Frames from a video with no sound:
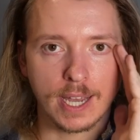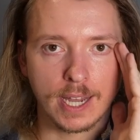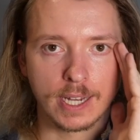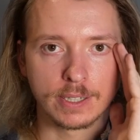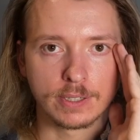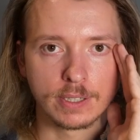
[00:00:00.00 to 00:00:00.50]

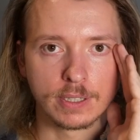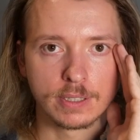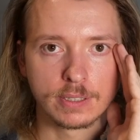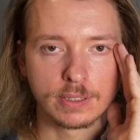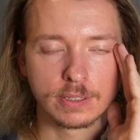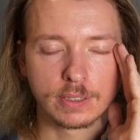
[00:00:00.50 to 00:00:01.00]
and
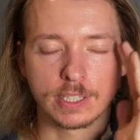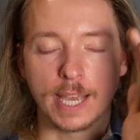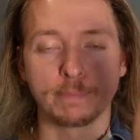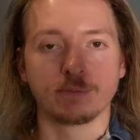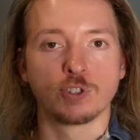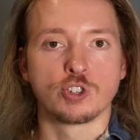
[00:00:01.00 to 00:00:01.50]

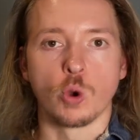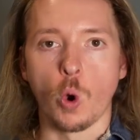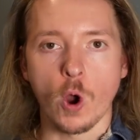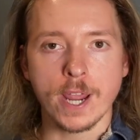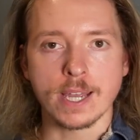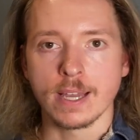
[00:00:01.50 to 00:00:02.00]
get
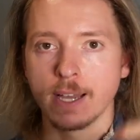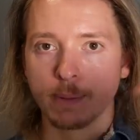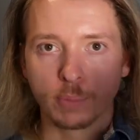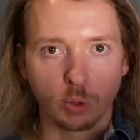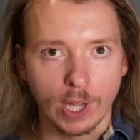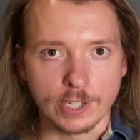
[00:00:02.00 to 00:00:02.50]
joy,
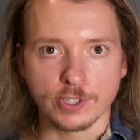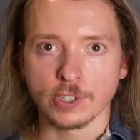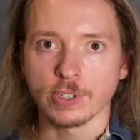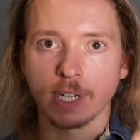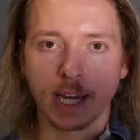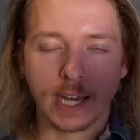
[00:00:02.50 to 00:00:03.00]

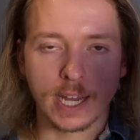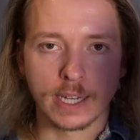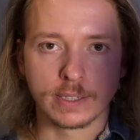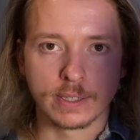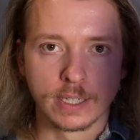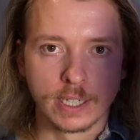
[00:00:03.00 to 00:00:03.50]
pleasure,
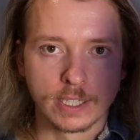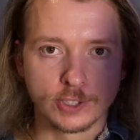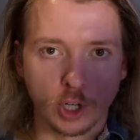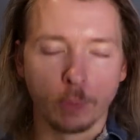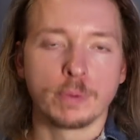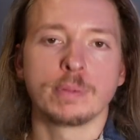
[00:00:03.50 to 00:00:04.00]
and
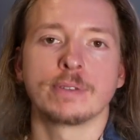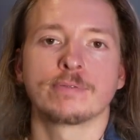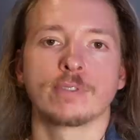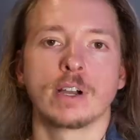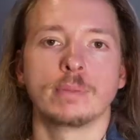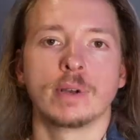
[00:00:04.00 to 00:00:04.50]
dopamine
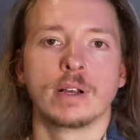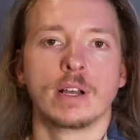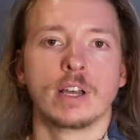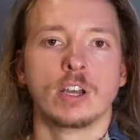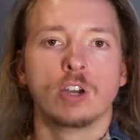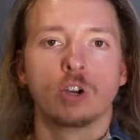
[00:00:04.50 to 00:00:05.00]
from
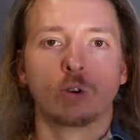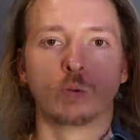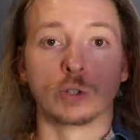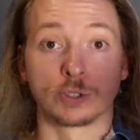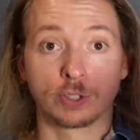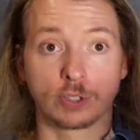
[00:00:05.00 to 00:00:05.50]

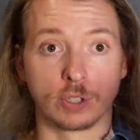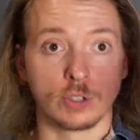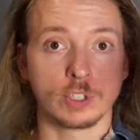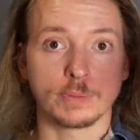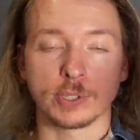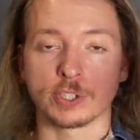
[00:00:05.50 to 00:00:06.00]
will
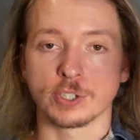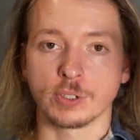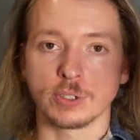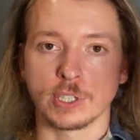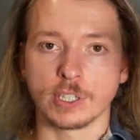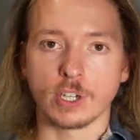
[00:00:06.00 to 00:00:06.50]
slowly but
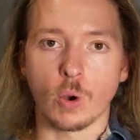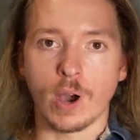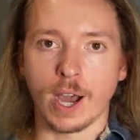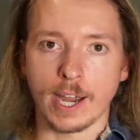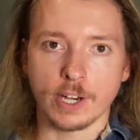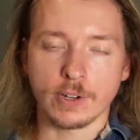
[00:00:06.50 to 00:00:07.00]
surely go
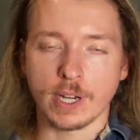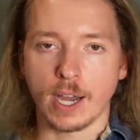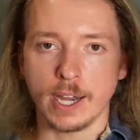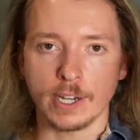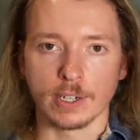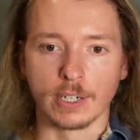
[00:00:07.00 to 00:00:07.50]
higher and
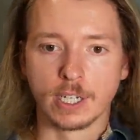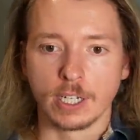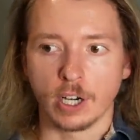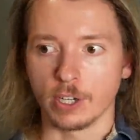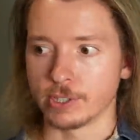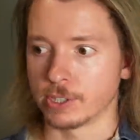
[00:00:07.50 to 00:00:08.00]
higher.
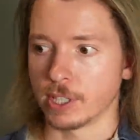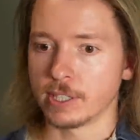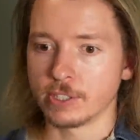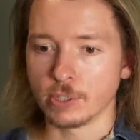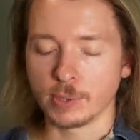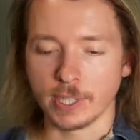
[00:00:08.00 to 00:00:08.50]
All of a
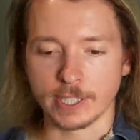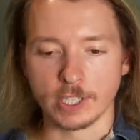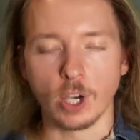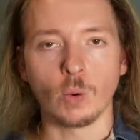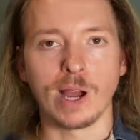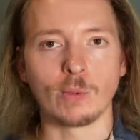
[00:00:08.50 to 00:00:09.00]
sudden, you'll be like,
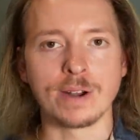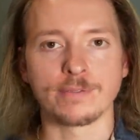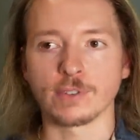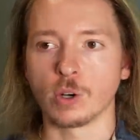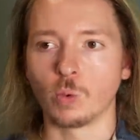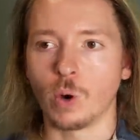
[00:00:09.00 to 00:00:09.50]
yo, I went
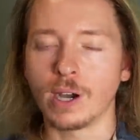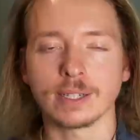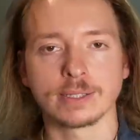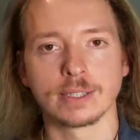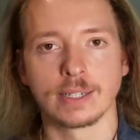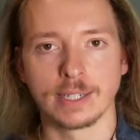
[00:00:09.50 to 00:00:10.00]
for a
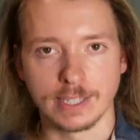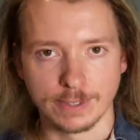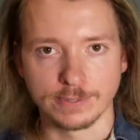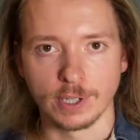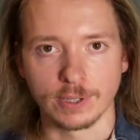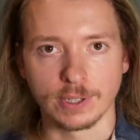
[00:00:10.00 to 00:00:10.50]
walk today and
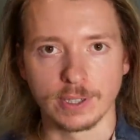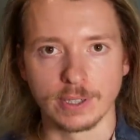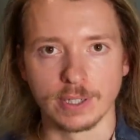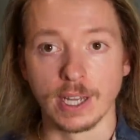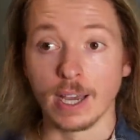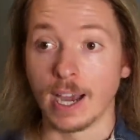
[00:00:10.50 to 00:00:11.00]
I felt
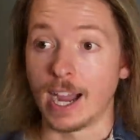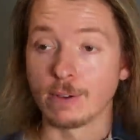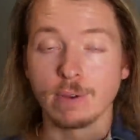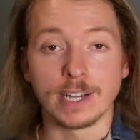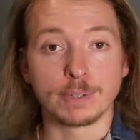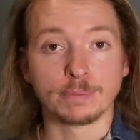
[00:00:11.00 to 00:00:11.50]
good. I
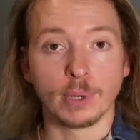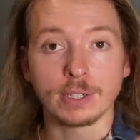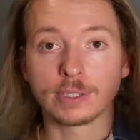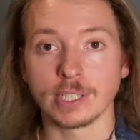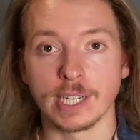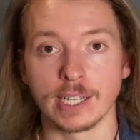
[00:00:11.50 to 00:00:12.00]
read a
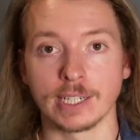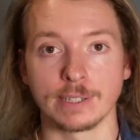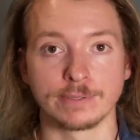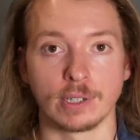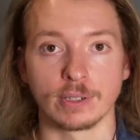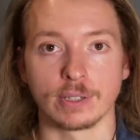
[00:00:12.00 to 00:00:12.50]
book today and
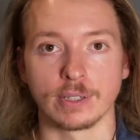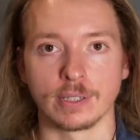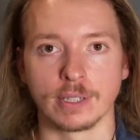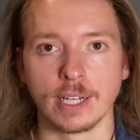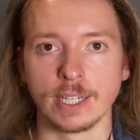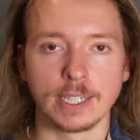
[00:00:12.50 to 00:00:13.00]
I felt
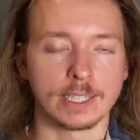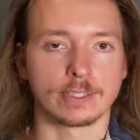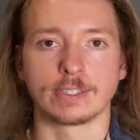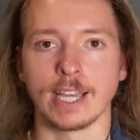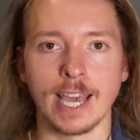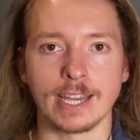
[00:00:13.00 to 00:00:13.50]
good.
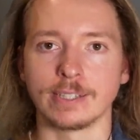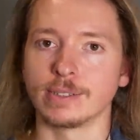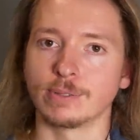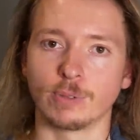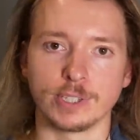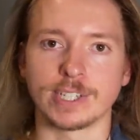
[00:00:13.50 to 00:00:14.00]

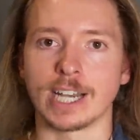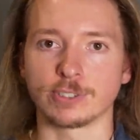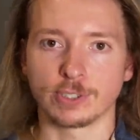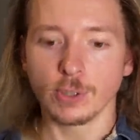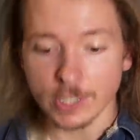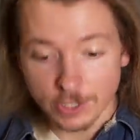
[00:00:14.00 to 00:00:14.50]
Instead, what you
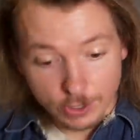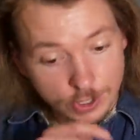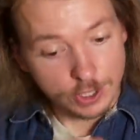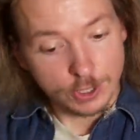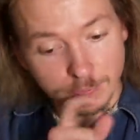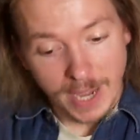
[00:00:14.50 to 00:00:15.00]
guys are doing is you're
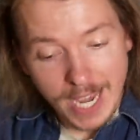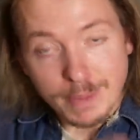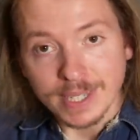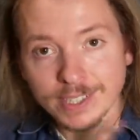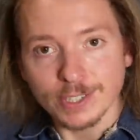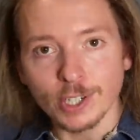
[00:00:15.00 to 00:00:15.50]
just
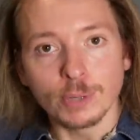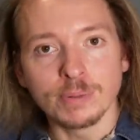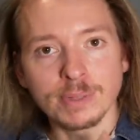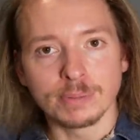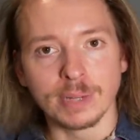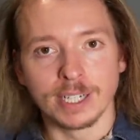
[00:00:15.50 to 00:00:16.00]
spamming the
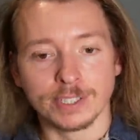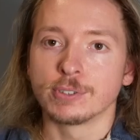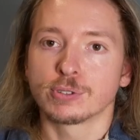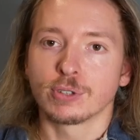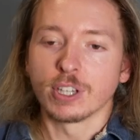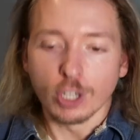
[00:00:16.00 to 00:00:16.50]
dopamine button.
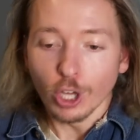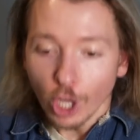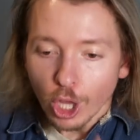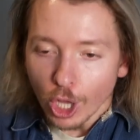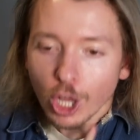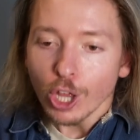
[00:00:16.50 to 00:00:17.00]
You're just like,
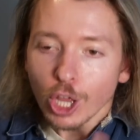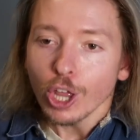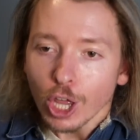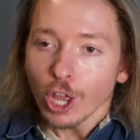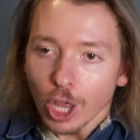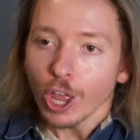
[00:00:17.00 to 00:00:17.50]

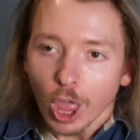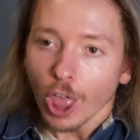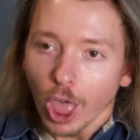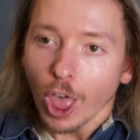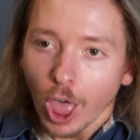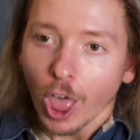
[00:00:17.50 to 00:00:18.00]

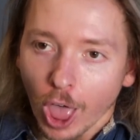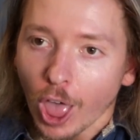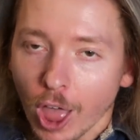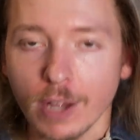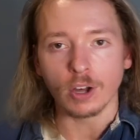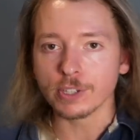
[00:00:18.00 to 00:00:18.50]

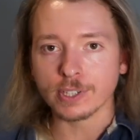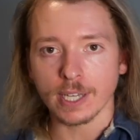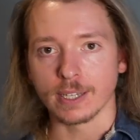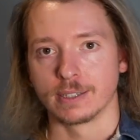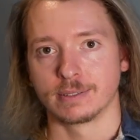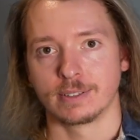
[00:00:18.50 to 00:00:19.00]
ah, all
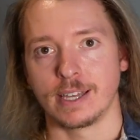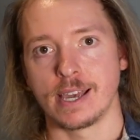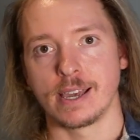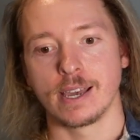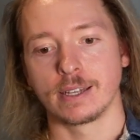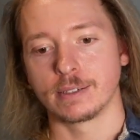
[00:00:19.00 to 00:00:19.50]
day.
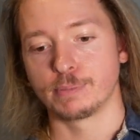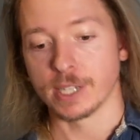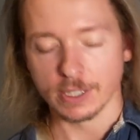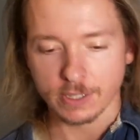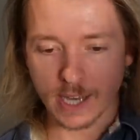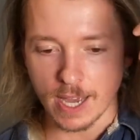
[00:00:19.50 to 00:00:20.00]
And
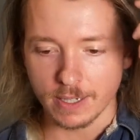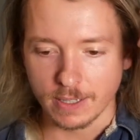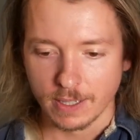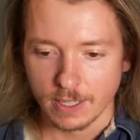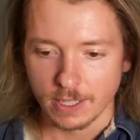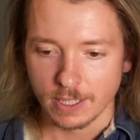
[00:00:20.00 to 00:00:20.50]
because of that,
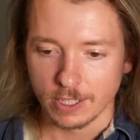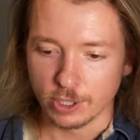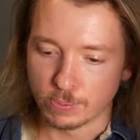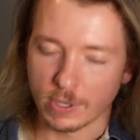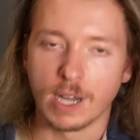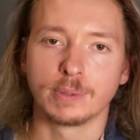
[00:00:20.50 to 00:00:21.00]

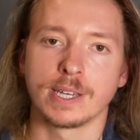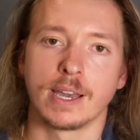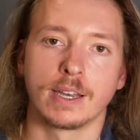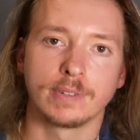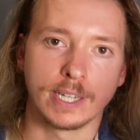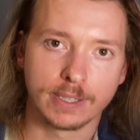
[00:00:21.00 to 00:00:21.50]
you probably
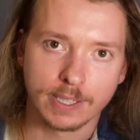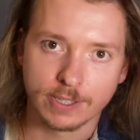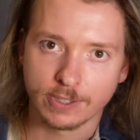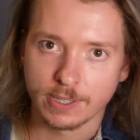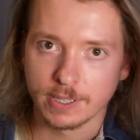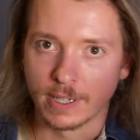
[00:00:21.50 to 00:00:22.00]
have
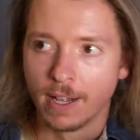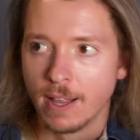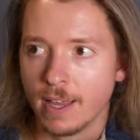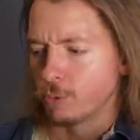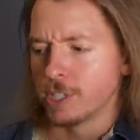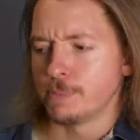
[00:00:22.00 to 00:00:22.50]
ADHD.
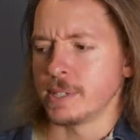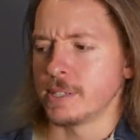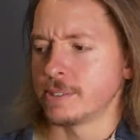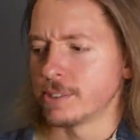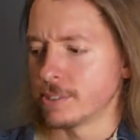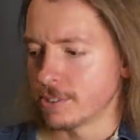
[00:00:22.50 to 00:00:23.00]
Wouldn't it be
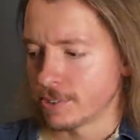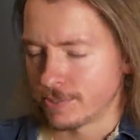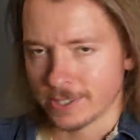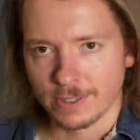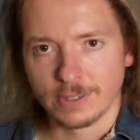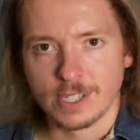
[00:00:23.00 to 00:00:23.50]
easier to just
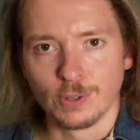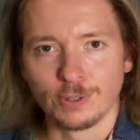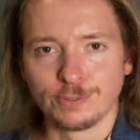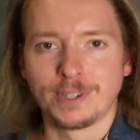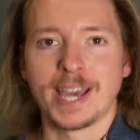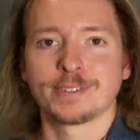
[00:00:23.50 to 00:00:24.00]
fix it the
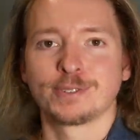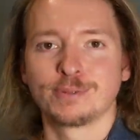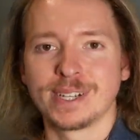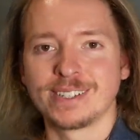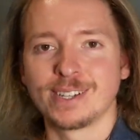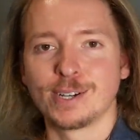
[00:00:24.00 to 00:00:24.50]
old fashioned
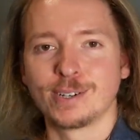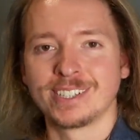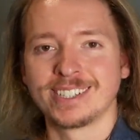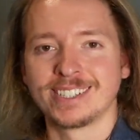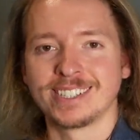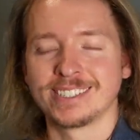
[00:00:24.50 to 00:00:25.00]
way, though,
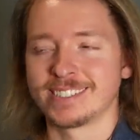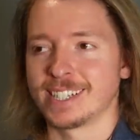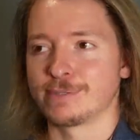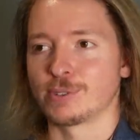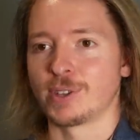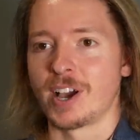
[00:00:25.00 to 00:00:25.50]
instead
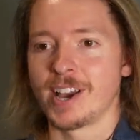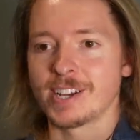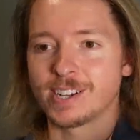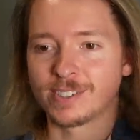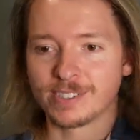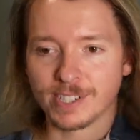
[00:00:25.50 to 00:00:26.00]
of
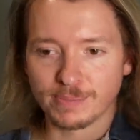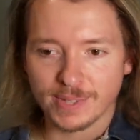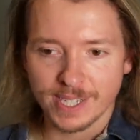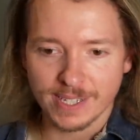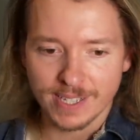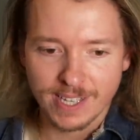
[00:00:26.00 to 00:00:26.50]
relying on
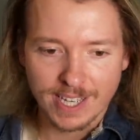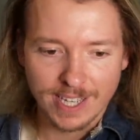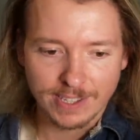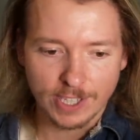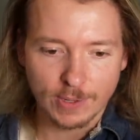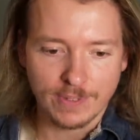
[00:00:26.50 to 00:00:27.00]
something
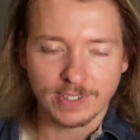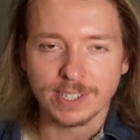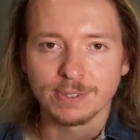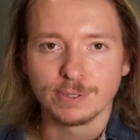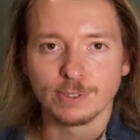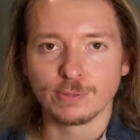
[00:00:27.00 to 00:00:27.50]
that you have to
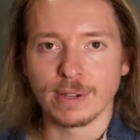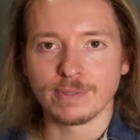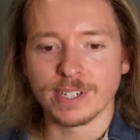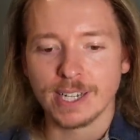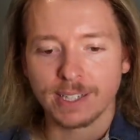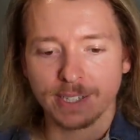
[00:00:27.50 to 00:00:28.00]
consume
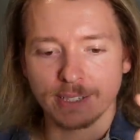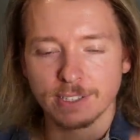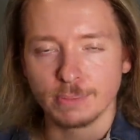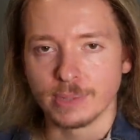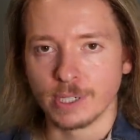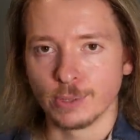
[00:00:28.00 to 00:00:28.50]
every day, like a
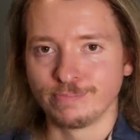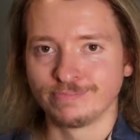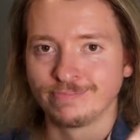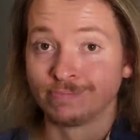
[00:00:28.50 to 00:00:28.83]
little pill?